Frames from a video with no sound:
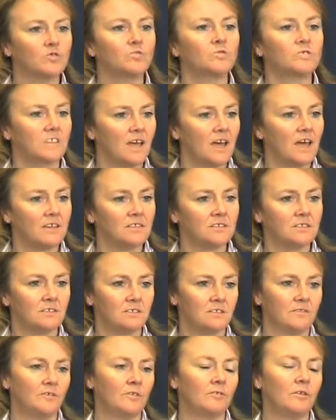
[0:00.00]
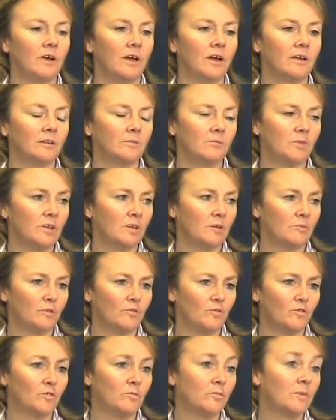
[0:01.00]
or tests if you like, that we can
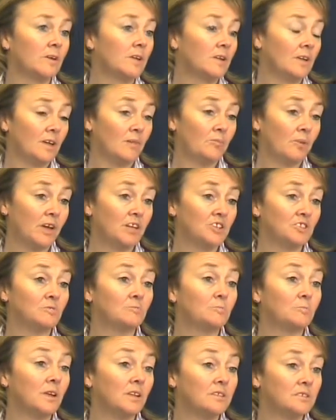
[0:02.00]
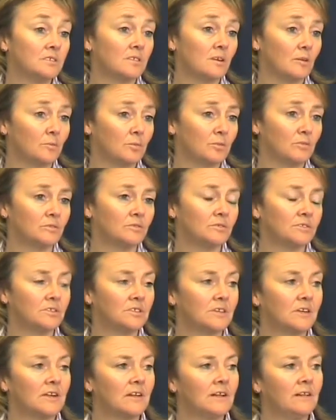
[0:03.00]
perform in patient blood samples
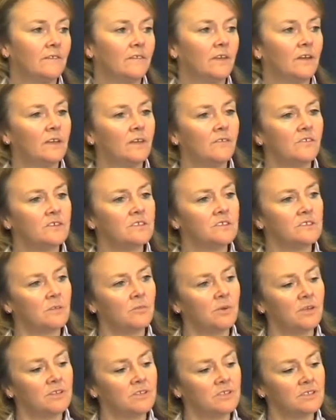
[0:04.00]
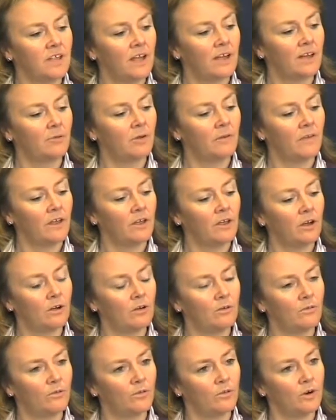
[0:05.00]
that give us some understanding when they
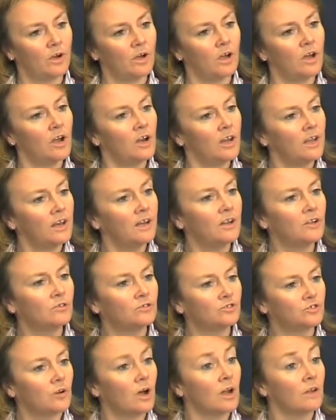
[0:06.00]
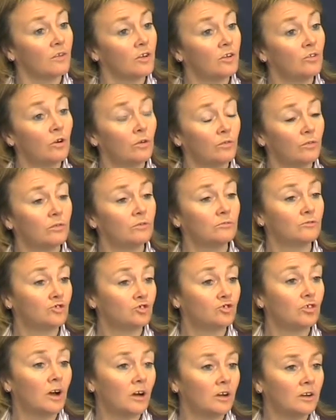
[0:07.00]
go for an early clinical trial of a novel
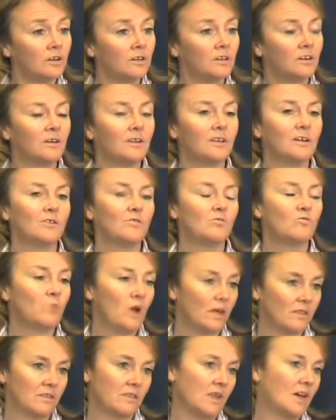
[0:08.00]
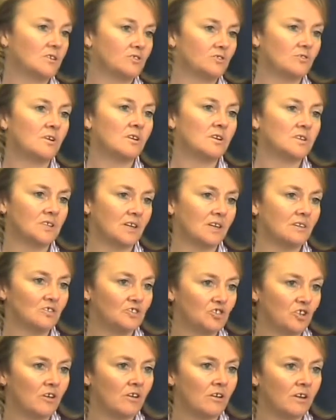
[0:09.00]
drug, whether that drug has hit the
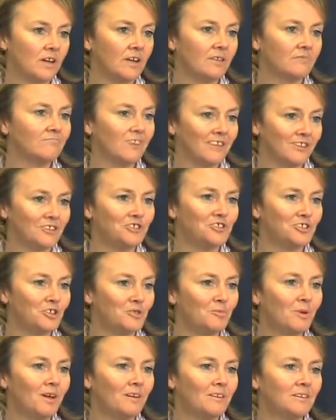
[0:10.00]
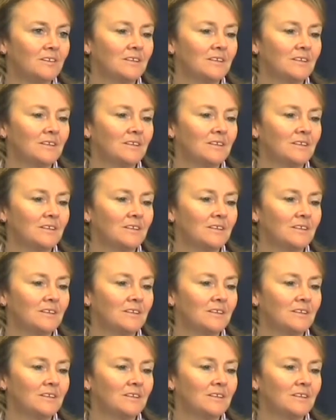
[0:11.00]
target in the tumour